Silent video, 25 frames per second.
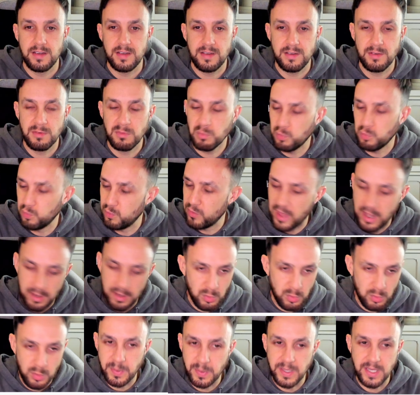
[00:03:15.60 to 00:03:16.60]

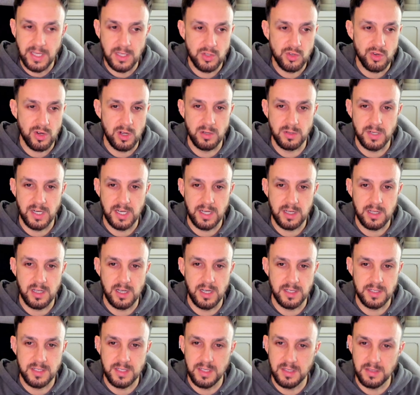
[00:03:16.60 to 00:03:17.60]
that will be a trial deck
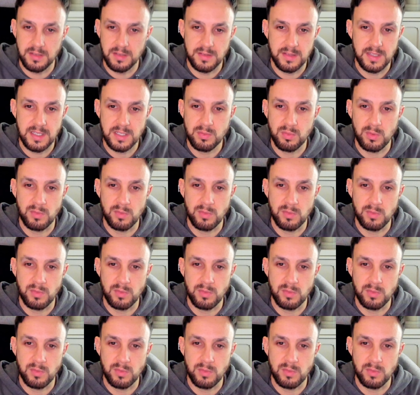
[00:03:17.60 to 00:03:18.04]
card. So this one